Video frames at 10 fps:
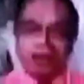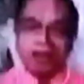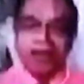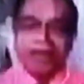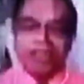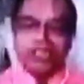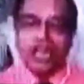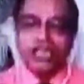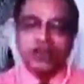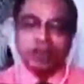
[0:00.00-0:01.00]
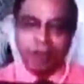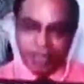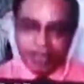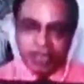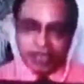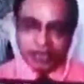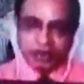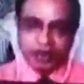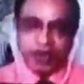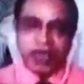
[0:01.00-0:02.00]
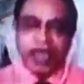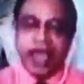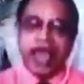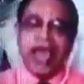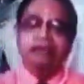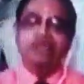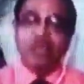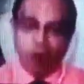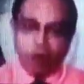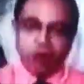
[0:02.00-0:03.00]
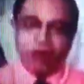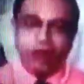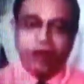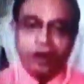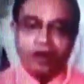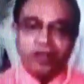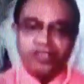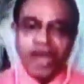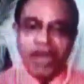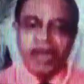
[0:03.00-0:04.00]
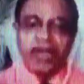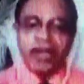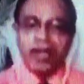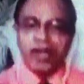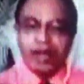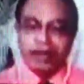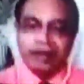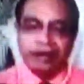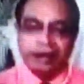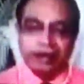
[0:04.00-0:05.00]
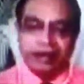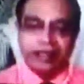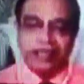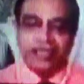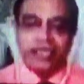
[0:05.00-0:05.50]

by any stretch of imagination. And I am sure, notwithstanding these